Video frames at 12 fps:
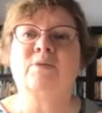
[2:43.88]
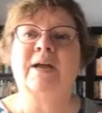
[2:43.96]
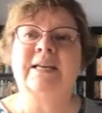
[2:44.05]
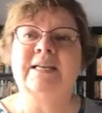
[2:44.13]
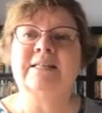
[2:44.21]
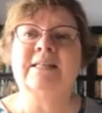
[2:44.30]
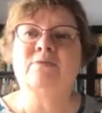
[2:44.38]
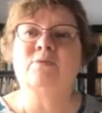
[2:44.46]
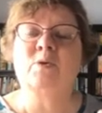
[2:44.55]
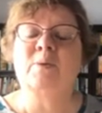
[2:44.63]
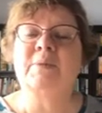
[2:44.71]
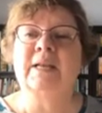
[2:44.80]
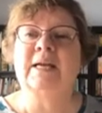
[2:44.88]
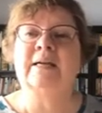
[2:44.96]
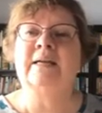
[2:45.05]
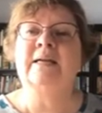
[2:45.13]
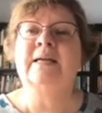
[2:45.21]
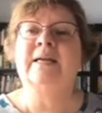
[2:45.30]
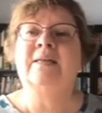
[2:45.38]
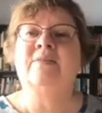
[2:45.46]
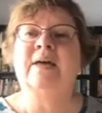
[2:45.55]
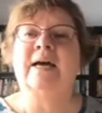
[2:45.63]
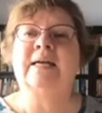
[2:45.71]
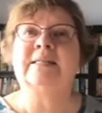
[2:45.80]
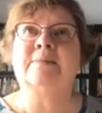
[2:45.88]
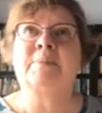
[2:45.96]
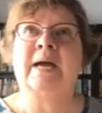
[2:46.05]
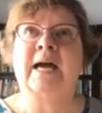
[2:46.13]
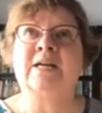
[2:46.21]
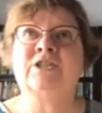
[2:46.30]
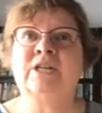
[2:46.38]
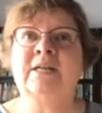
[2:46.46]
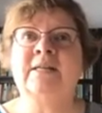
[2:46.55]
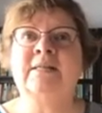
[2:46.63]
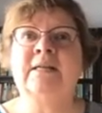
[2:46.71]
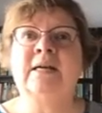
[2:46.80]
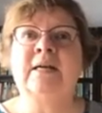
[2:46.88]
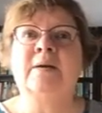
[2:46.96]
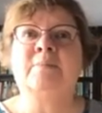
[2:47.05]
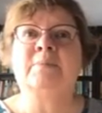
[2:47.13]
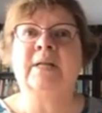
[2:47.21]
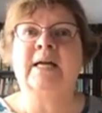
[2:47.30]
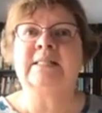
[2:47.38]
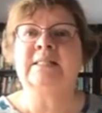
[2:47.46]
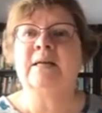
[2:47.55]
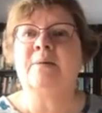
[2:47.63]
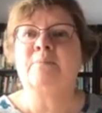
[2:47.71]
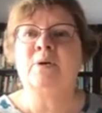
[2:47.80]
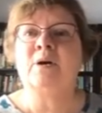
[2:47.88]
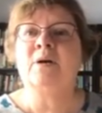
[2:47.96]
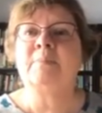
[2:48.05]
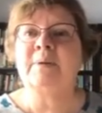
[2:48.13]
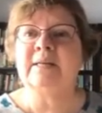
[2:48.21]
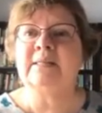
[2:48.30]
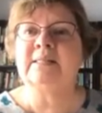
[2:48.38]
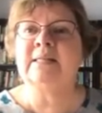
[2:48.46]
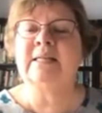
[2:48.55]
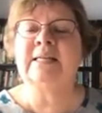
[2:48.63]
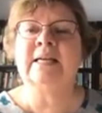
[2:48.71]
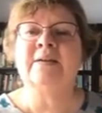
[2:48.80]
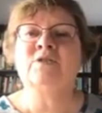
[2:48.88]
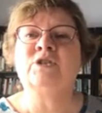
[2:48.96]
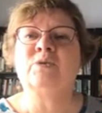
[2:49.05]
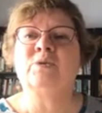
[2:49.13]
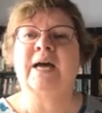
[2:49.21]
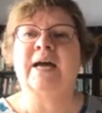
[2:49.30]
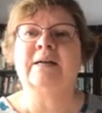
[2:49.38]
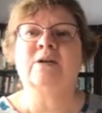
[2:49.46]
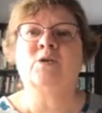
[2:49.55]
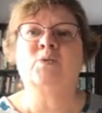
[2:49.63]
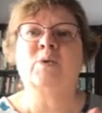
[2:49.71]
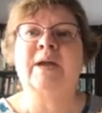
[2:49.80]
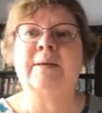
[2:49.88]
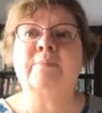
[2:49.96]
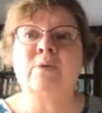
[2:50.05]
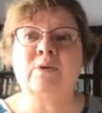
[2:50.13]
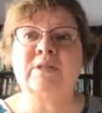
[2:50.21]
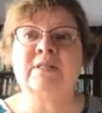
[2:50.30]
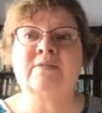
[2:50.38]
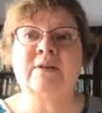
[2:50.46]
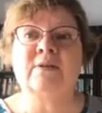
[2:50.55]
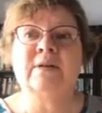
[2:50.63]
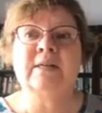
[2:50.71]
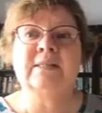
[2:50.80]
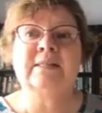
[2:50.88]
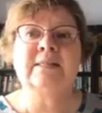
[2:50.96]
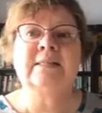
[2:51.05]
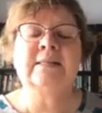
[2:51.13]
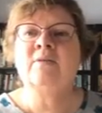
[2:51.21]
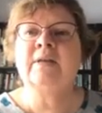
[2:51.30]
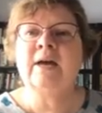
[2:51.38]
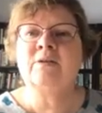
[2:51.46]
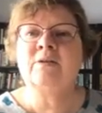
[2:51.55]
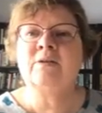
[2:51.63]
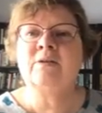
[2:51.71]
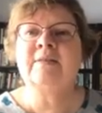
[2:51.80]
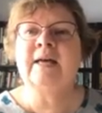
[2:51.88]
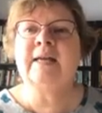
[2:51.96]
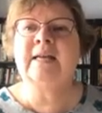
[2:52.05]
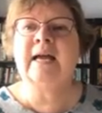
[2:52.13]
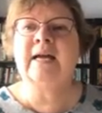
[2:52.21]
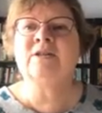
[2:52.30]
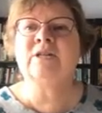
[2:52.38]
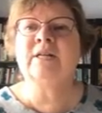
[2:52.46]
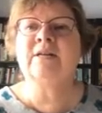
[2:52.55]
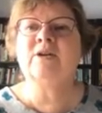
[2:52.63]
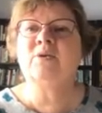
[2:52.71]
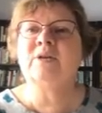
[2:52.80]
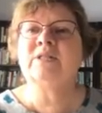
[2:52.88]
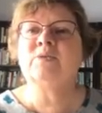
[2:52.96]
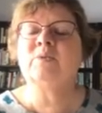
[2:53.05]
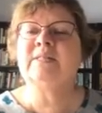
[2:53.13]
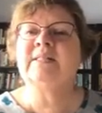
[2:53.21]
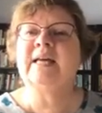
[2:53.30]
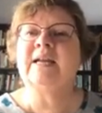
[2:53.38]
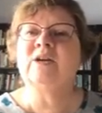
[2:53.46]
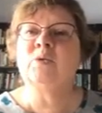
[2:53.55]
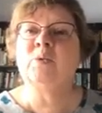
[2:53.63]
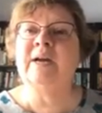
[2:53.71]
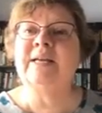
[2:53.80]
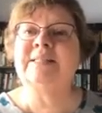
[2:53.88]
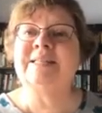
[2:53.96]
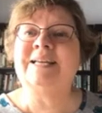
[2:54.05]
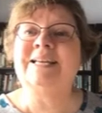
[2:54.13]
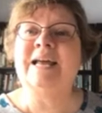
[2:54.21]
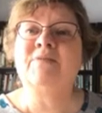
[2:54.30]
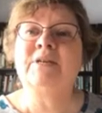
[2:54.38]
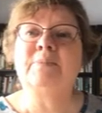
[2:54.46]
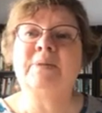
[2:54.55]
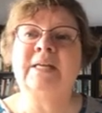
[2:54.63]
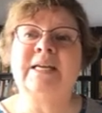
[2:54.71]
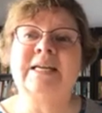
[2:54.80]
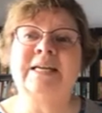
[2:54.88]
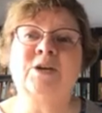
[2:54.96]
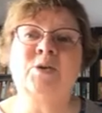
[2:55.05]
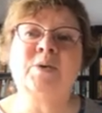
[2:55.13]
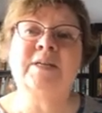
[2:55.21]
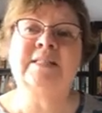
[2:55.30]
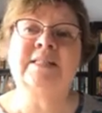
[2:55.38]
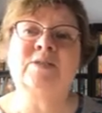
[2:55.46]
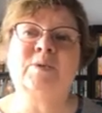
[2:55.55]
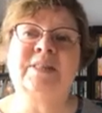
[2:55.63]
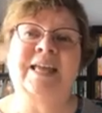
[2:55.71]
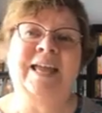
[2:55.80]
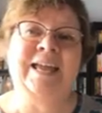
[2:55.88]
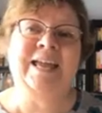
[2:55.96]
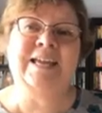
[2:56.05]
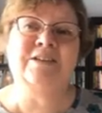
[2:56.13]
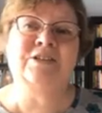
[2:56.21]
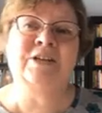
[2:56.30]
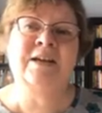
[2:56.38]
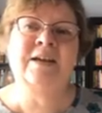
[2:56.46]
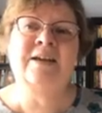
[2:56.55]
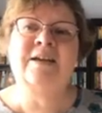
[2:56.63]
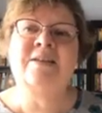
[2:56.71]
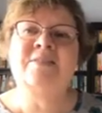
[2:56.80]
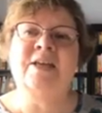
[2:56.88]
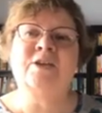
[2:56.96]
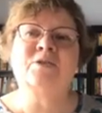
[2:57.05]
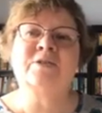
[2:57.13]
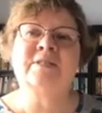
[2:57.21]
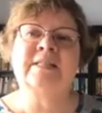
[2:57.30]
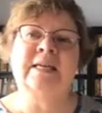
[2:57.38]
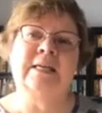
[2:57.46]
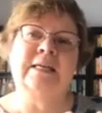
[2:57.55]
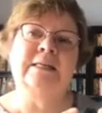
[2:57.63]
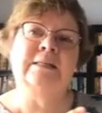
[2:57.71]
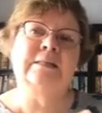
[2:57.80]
right into the formula, that passion plus purpose gives you that great perseverance. The other thing that Angela noticed was that grit inevitably increases with age, that you'll see